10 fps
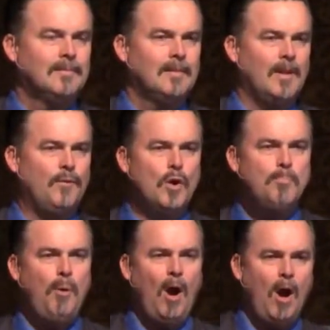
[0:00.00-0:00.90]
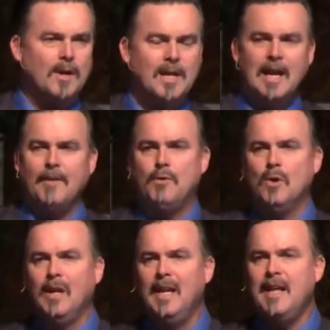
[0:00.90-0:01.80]
If you're part, if you're
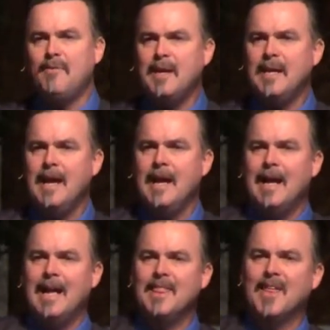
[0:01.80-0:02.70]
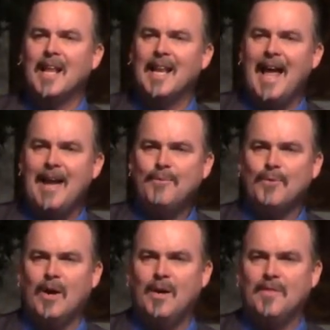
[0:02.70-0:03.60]
living the life
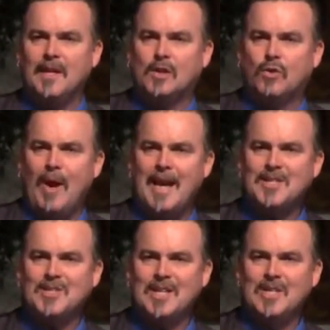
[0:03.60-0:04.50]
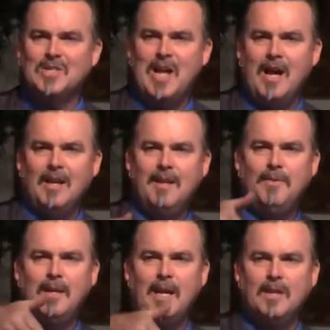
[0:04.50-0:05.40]
that Christ is now
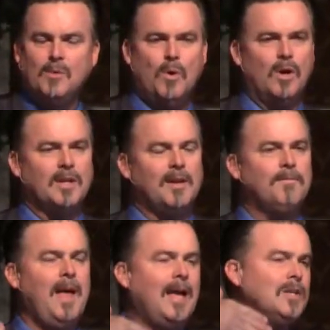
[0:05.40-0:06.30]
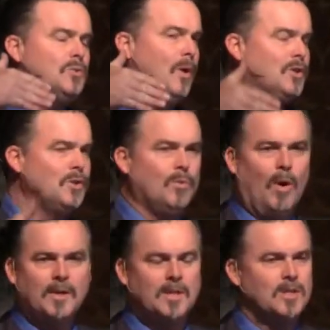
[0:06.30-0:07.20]
living in the world, if that is what you're
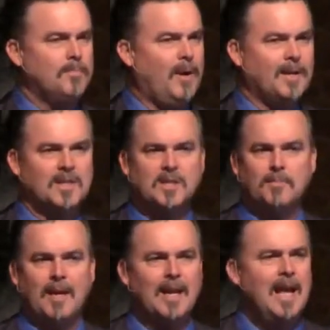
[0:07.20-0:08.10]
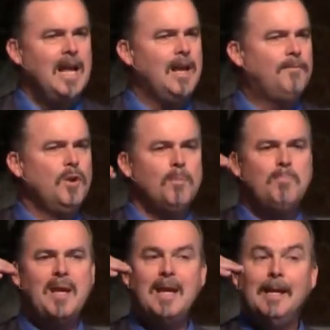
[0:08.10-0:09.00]
wanting to participate, if you're
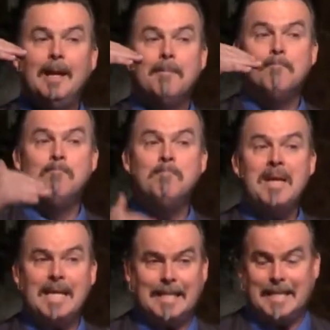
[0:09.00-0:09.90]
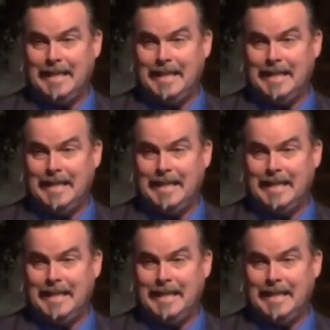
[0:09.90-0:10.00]
being meek,